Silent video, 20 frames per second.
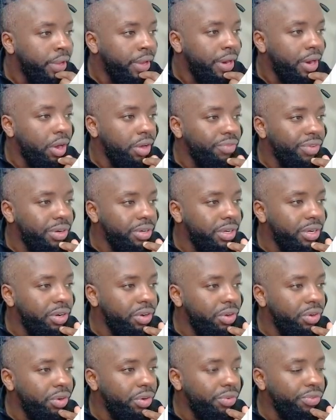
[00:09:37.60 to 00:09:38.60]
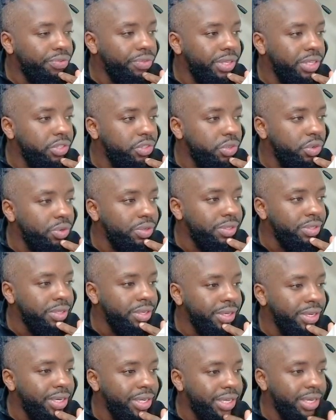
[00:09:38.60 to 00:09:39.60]
Now if I turn off this zones
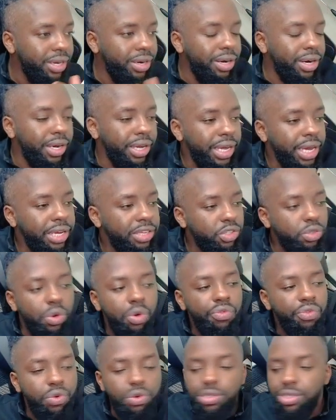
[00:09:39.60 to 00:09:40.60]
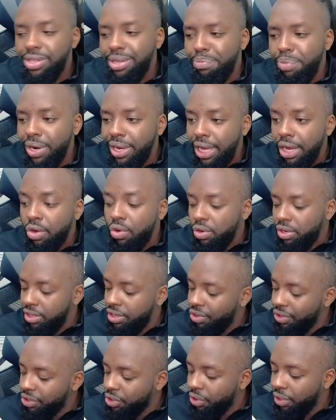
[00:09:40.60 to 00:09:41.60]
indicator again, so of course the break and
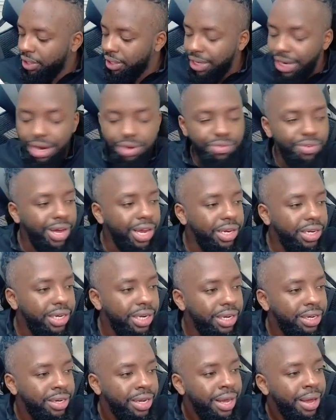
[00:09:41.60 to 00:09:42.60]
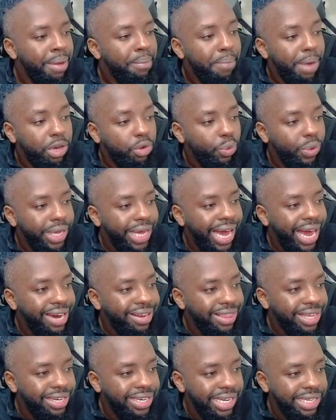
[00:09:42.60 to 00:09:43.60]
continuation did not validate, but we
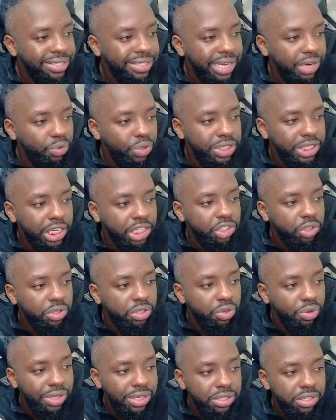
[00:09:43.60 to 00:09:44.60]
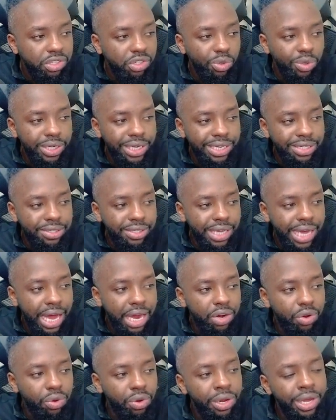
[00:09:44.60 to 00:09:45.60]
had the test and rejection. So this is your test
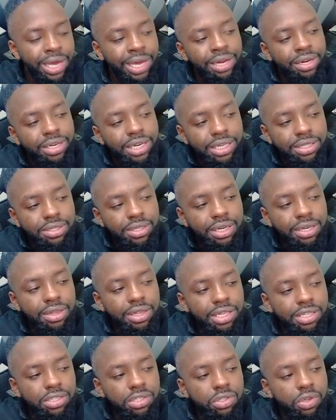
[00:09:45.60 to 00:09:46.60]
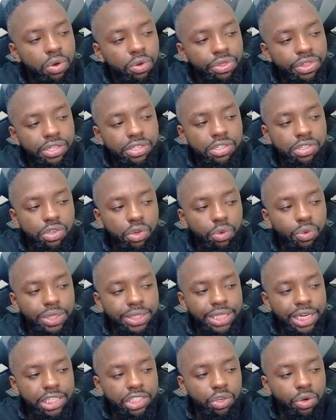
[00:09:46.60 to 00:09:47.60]
candle, tested this zone, this is your
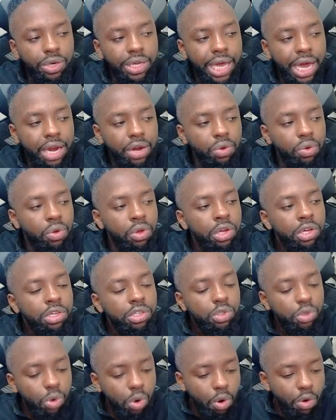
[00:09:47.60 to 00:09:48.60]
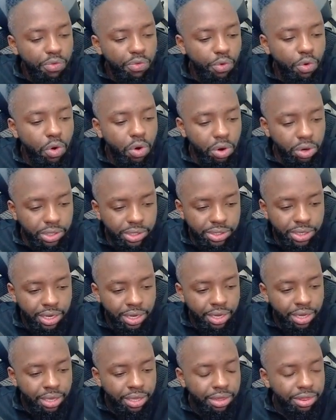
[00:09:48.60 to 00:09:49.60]
rejection candle. So of course
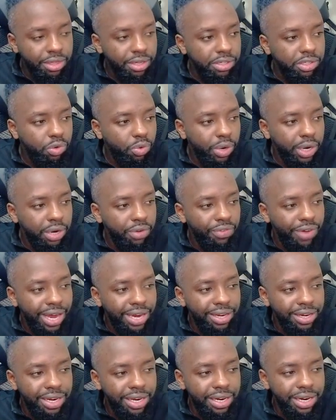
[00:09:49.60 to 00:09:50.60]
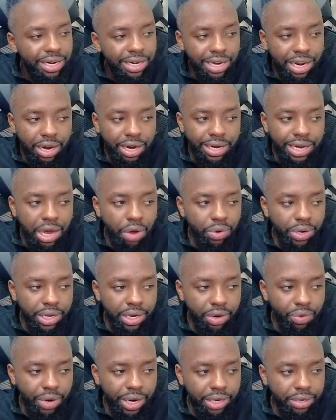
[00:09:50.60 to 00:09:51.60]
this trade validated down
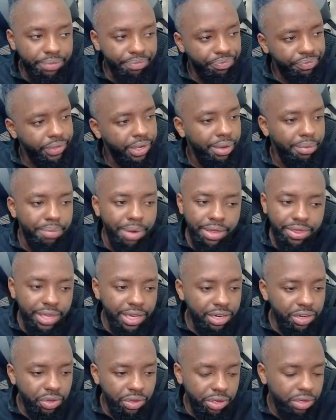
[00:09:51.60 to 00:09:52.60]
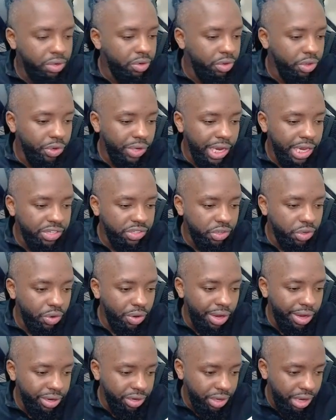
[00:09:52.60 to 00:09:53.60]
here, right? But then you guys
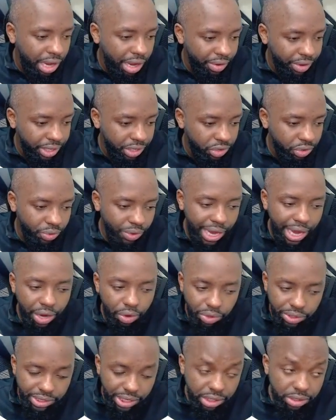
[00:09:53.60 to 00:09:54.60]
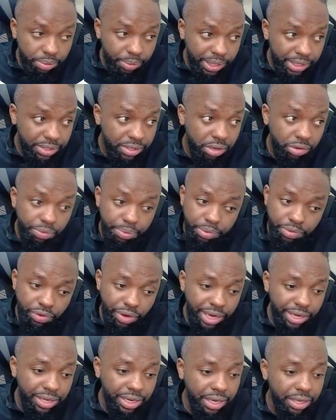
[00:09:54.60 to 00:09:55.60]
know how I do. I always ask myself
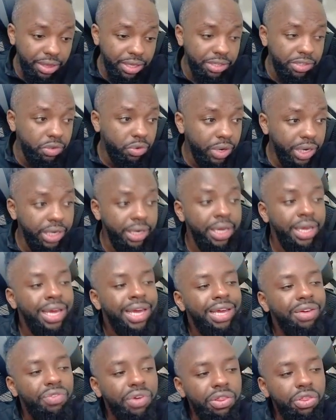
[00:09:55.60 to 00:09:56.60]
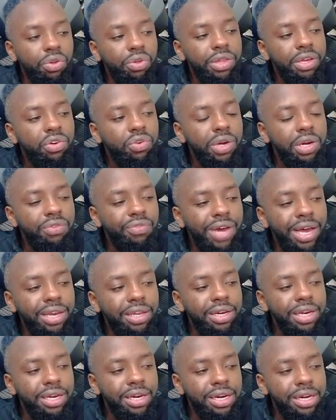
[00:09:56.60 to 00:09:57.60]
before I take this trade, even though the trade
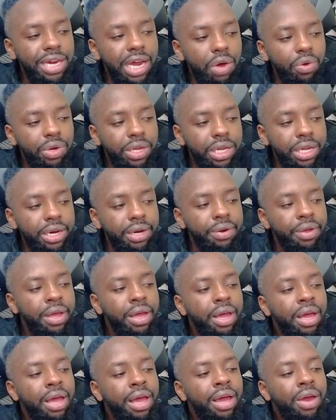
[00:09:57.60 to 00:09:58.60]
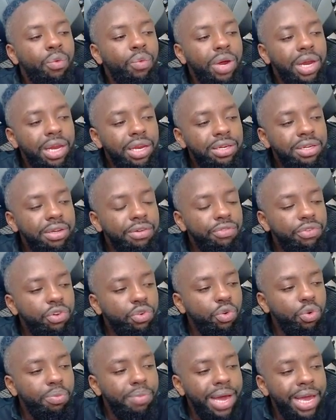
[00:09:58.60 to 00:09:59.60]
validated down here, relative
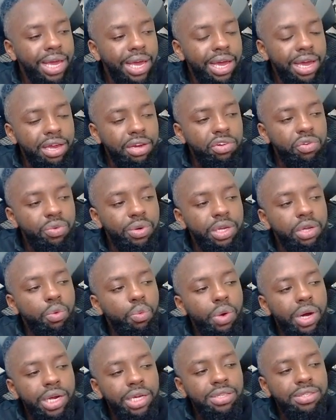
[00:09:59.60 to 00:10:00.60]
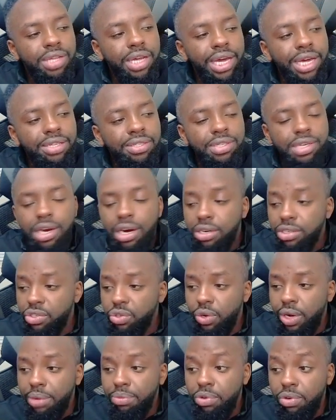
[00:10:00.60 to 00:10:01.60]
to my entry. Where is the SAR
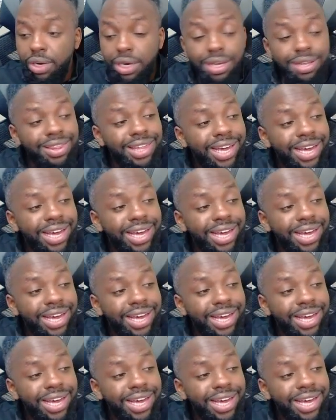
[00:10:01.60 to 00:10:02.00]
zone I'm trading?